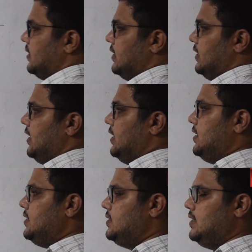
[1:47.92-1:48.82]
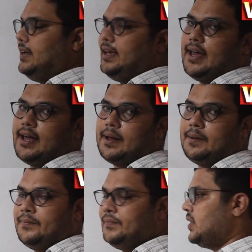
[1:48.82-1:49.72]
It is
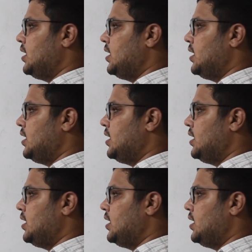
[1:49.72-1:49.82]
A.